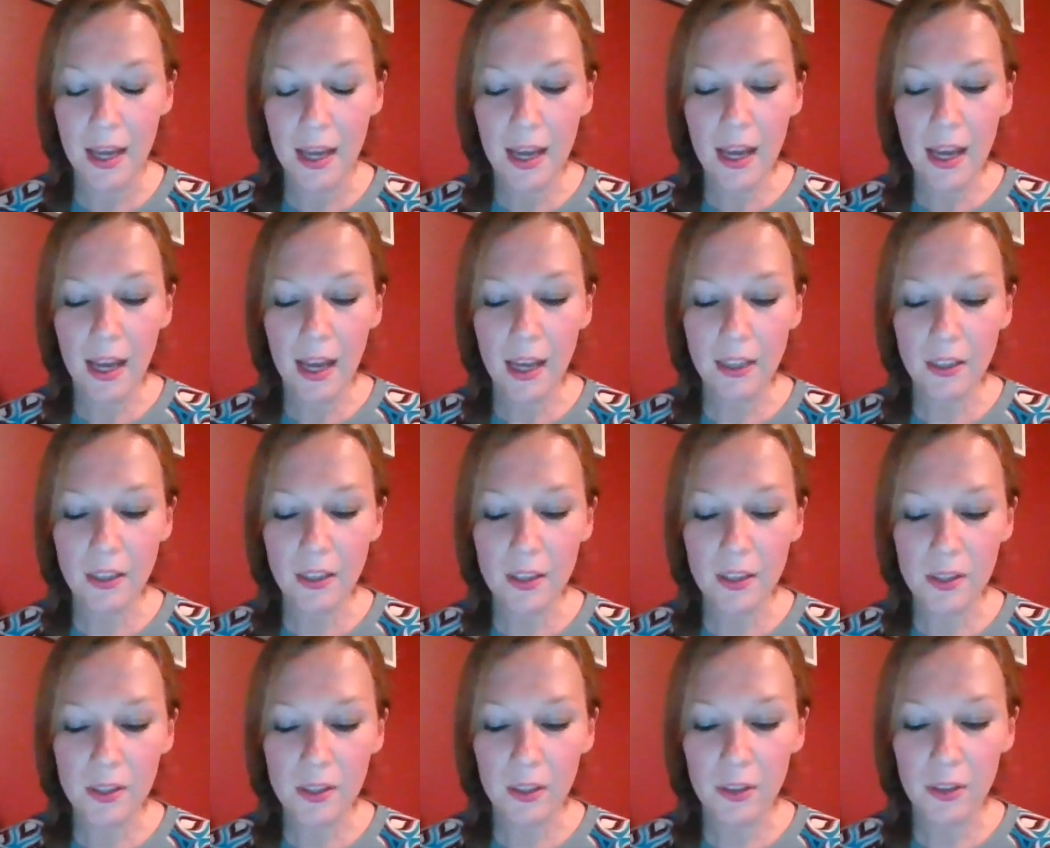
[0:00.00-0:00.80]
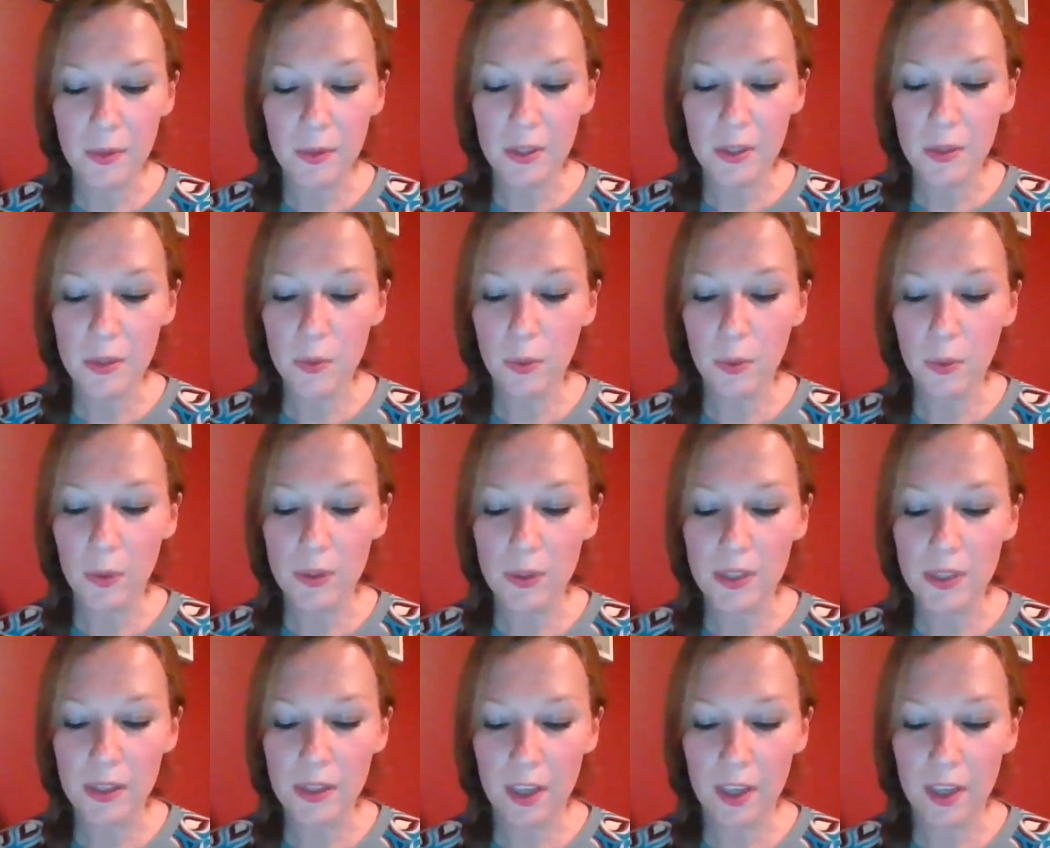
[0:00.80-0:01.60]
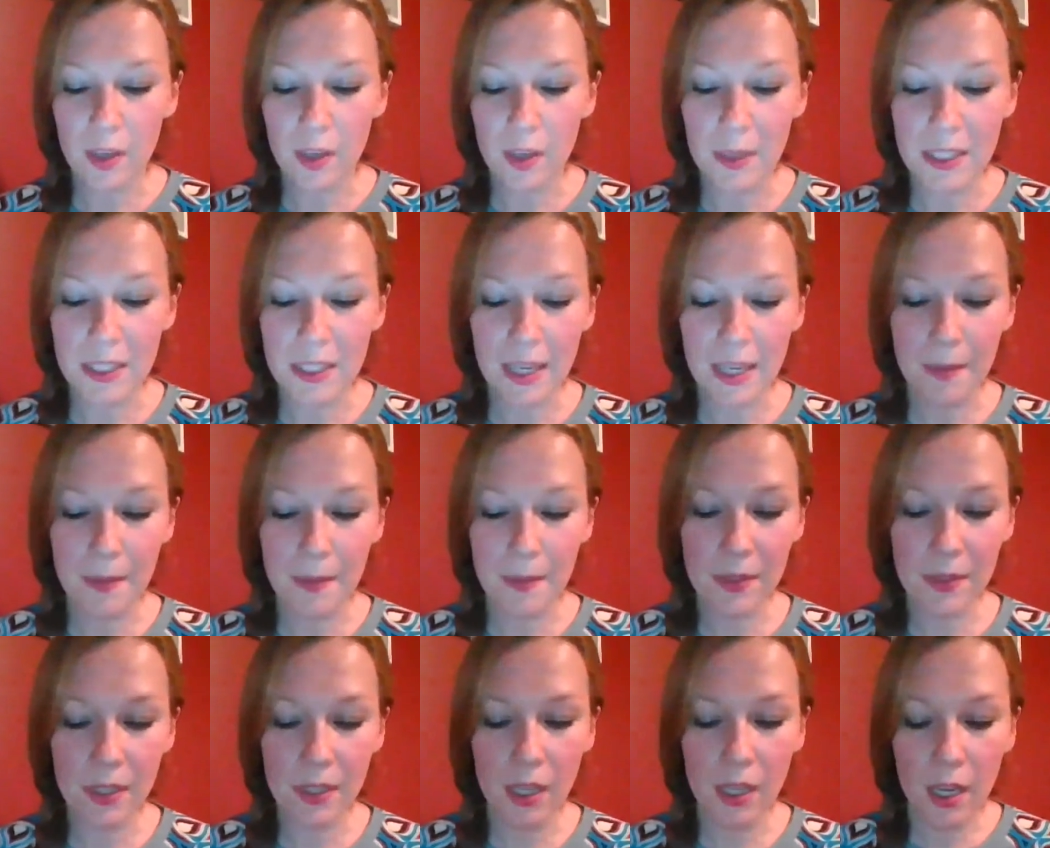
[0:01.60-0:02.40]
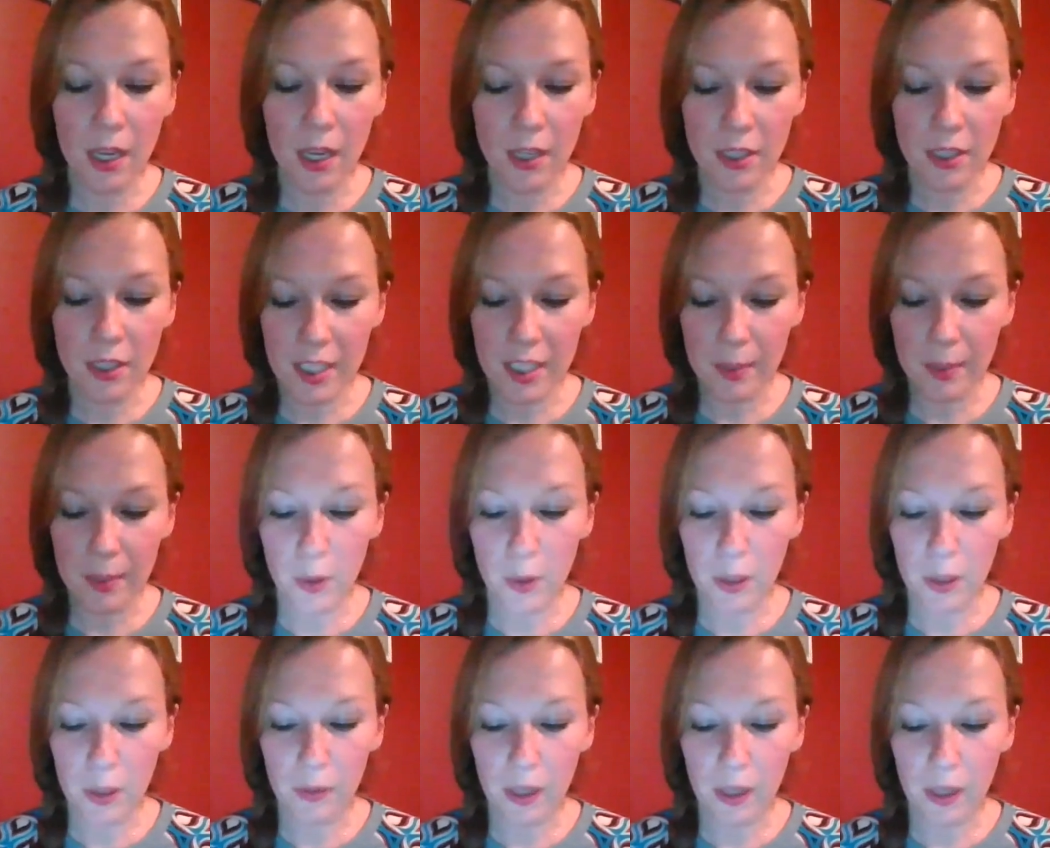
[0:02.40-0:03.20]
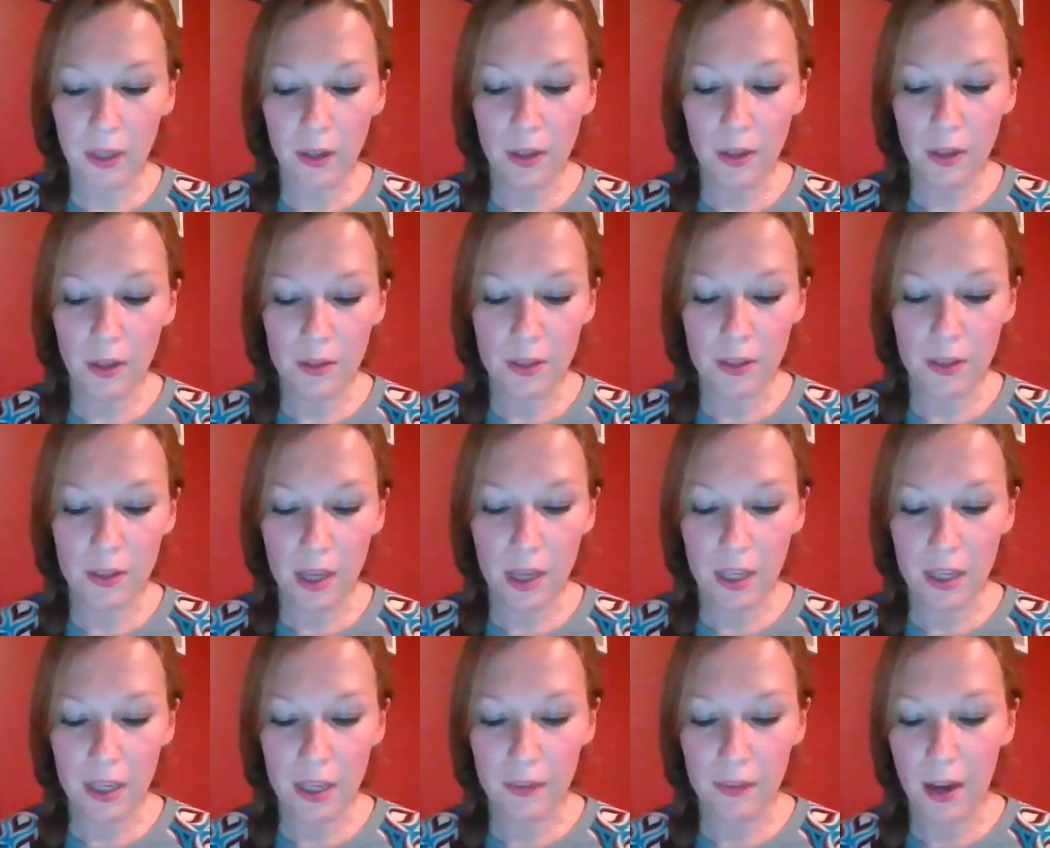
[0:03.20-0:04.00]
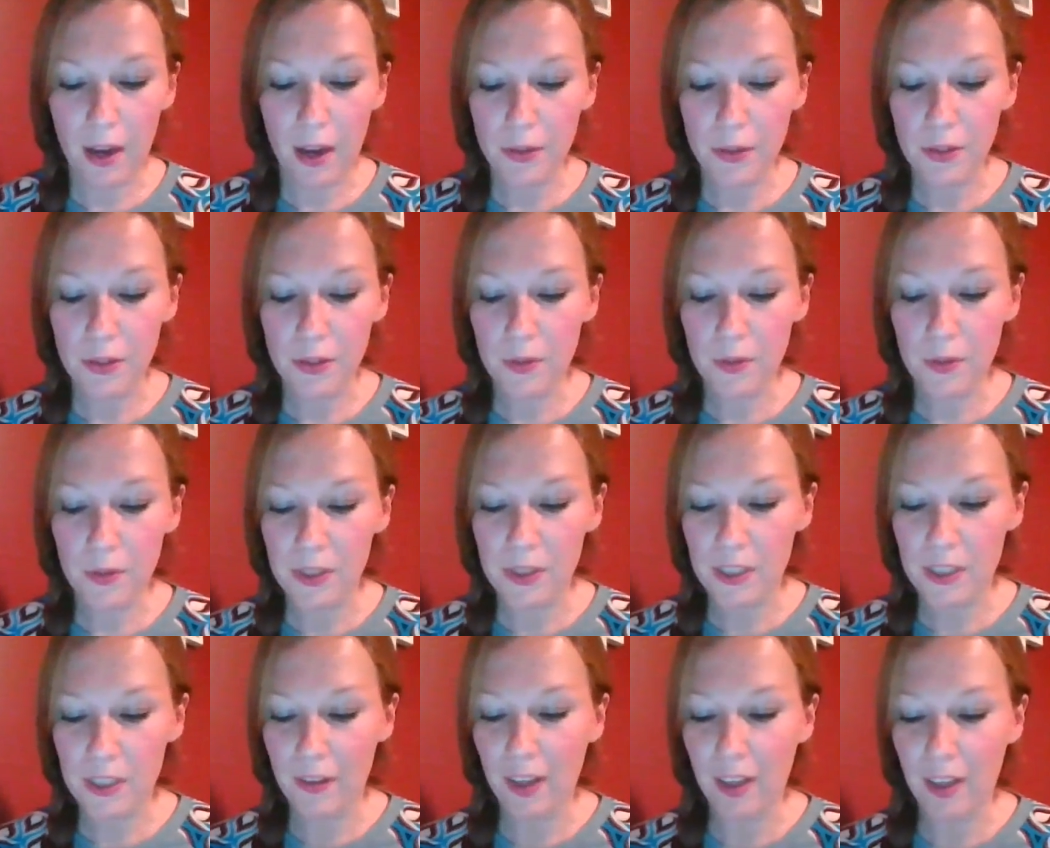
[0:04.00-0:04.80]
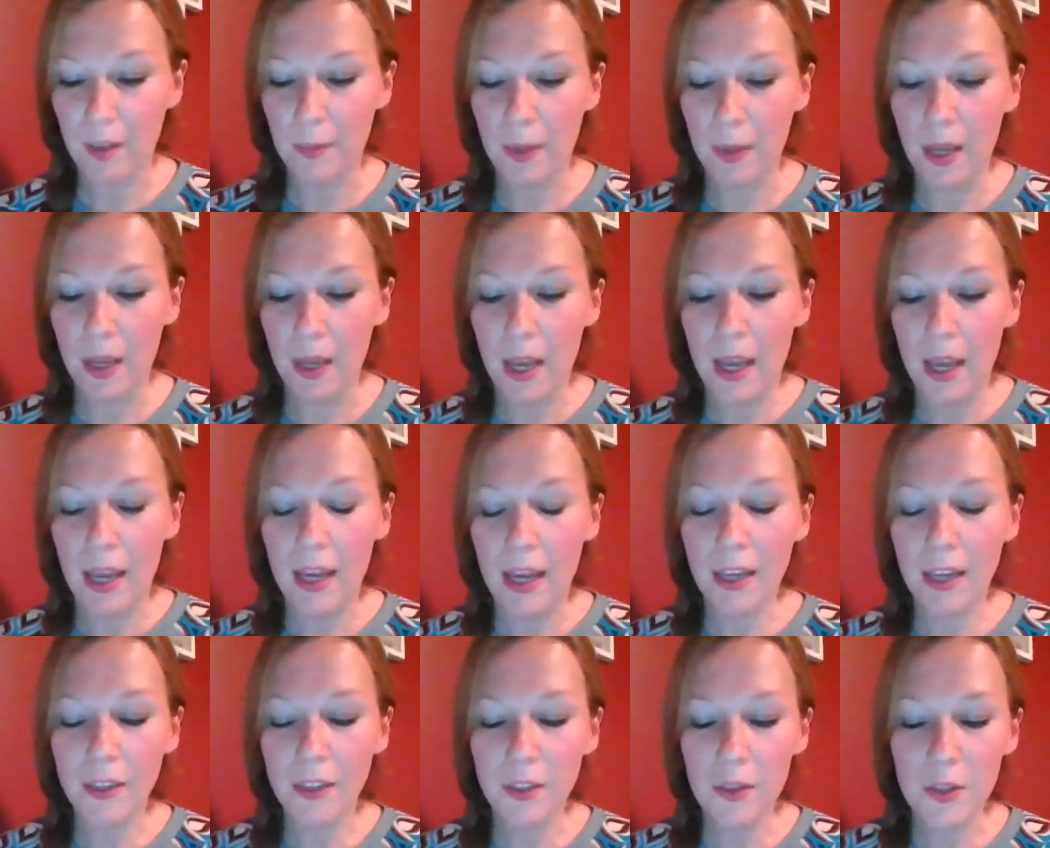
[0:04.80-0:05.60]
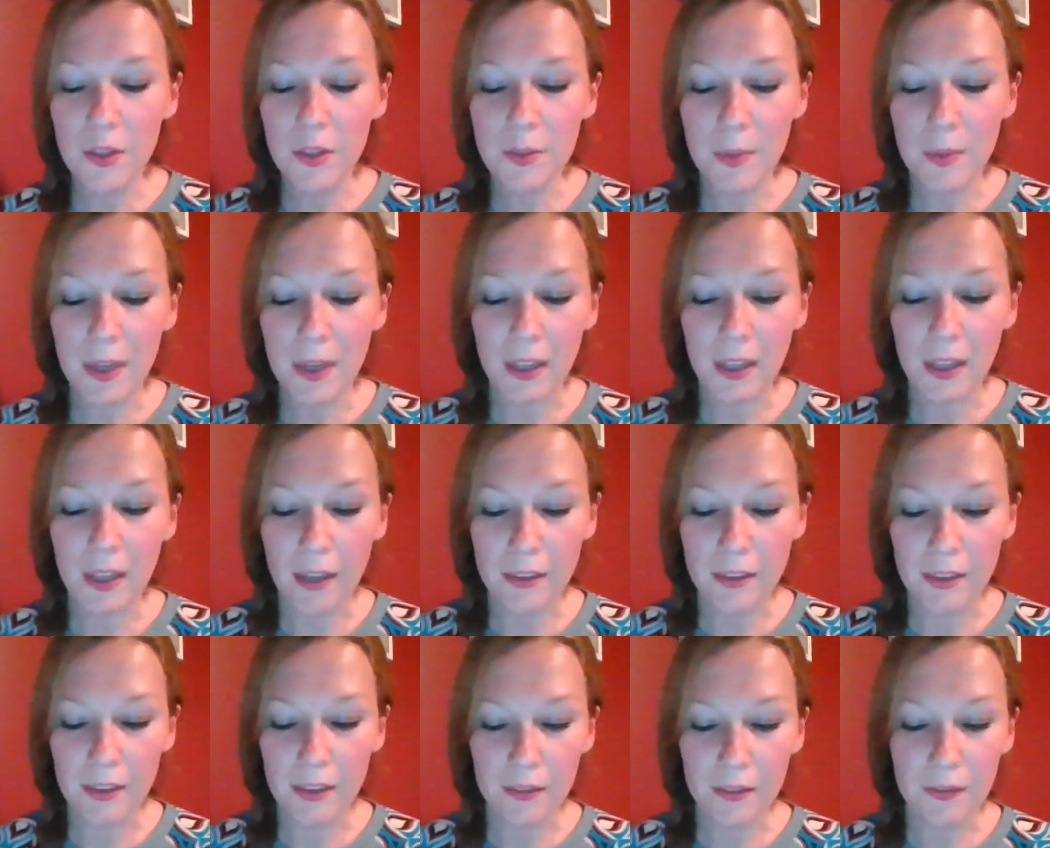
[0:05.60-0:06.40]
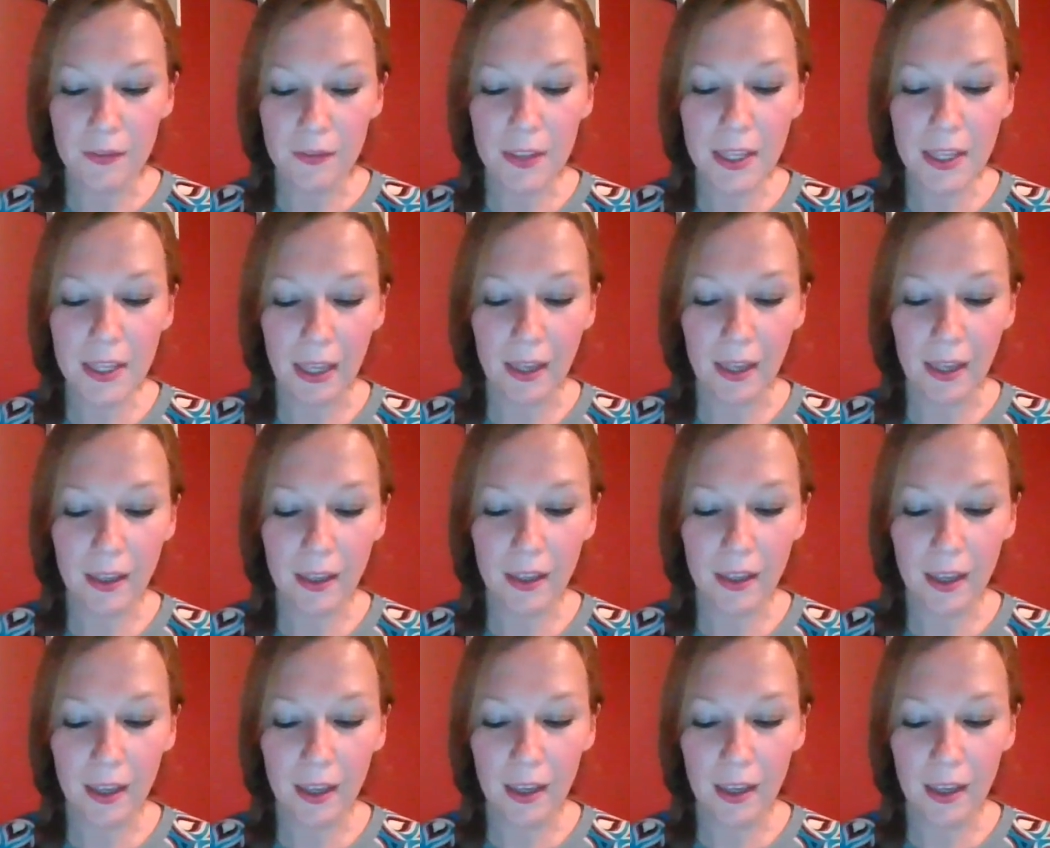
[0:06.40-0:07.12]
and consults with schools and therapy teams to support greater understanding of how students develop and use metacognitive thinking